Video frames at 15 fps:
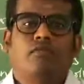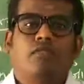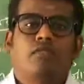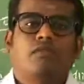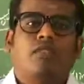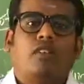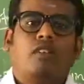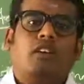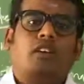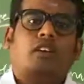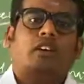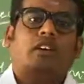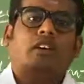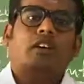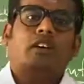for
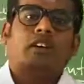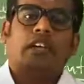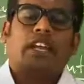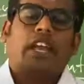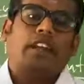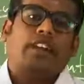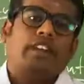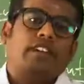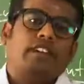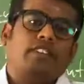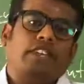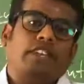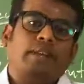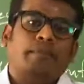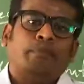carry
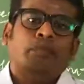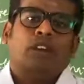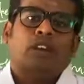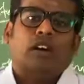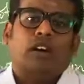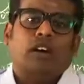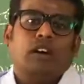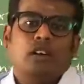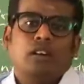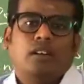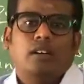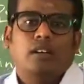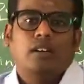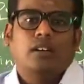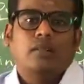the
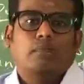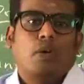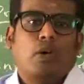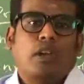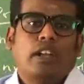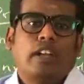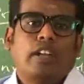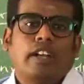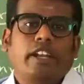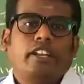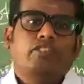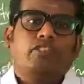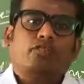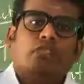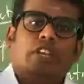pollen
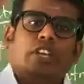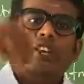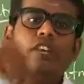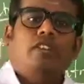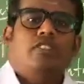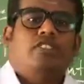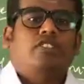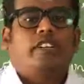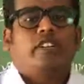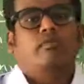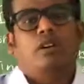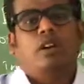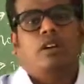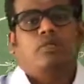grains to the stigma.